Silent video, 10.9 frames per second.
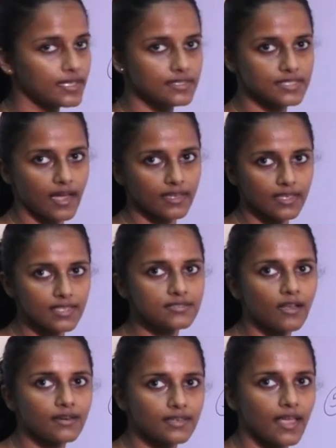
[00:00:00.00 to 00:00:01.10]
Jacques is
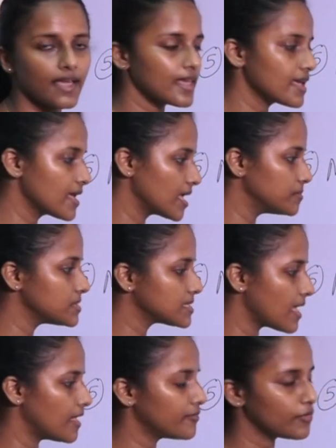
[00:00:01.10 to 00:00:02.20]
not taking
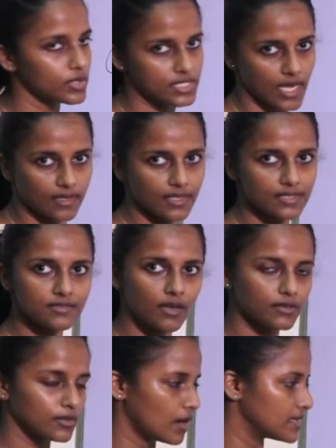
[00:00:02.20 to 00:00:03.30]
himself, or Jacques is
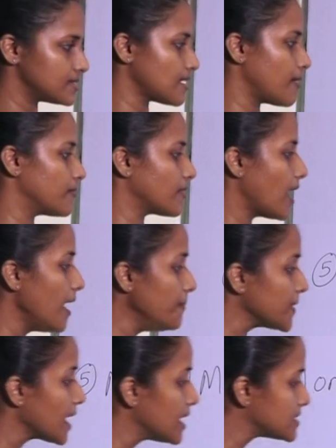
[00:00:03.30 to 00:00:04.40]
not going somewhere.
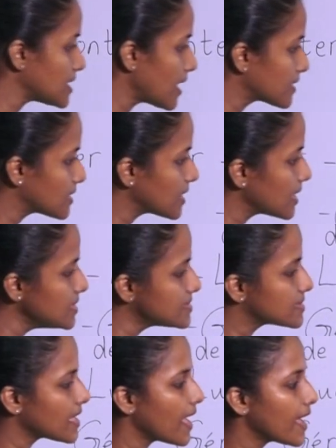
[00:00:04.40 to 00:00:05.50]
Jacques is
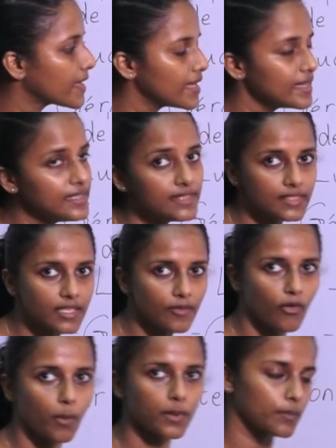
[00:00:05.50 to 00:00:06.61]
taking
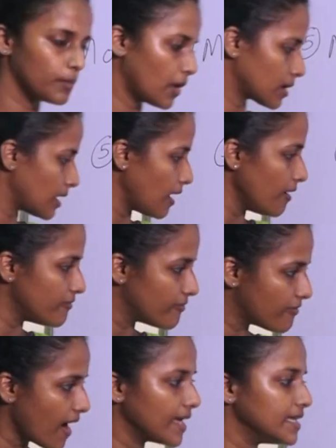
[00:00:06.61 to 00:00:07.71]
the bottle of
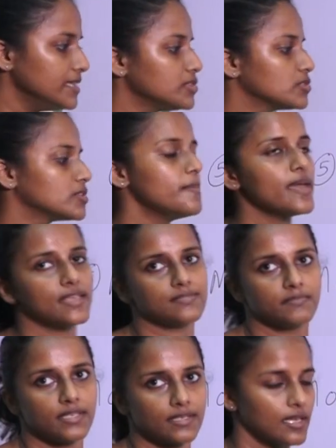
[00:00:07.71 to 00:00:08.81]
wine to the
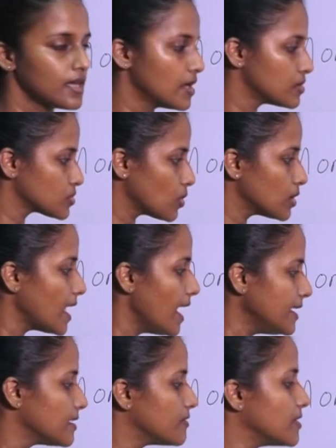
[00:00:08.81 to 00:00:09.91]
basement. So that
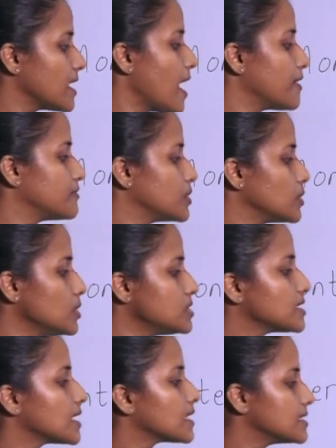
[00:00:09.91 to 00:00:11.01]
we have used
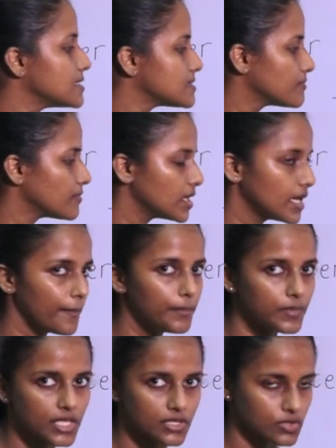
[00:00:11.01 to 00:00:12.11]
this verb
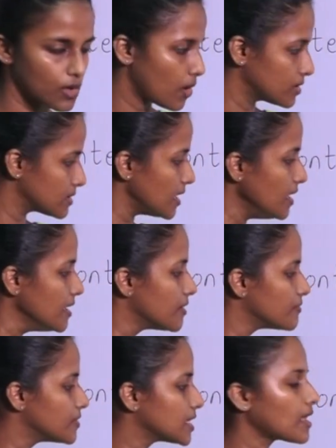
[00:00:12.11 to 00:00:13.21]
descendre
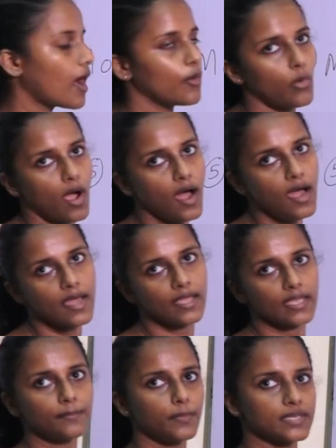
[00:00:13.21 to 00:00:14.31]
with avoir
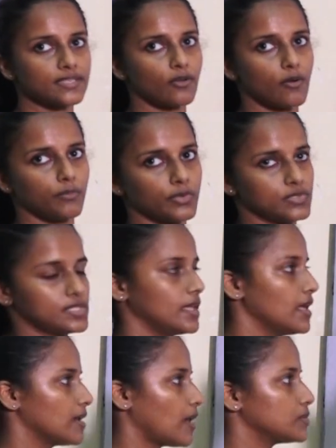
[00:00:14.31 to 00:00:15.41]
in passé composé.
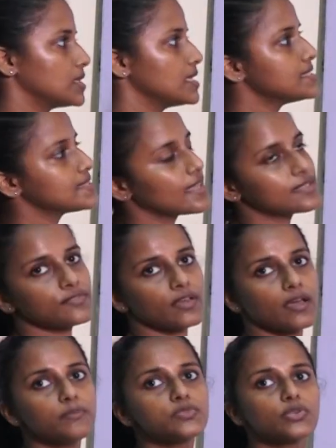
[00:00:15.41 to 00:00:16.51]
Now, these 6
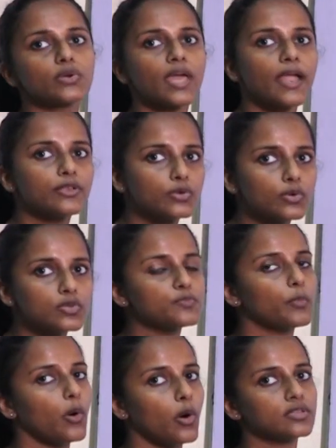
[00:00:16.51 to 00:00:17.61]
verbs you can use
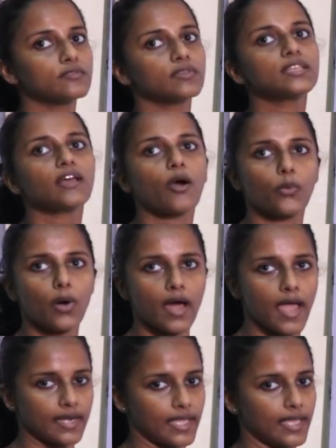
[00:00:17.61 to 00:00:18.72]
both with avoir
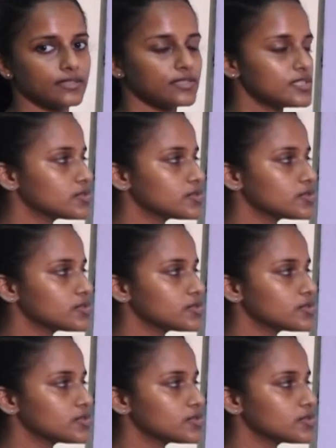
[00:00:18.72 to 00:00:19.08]
and être.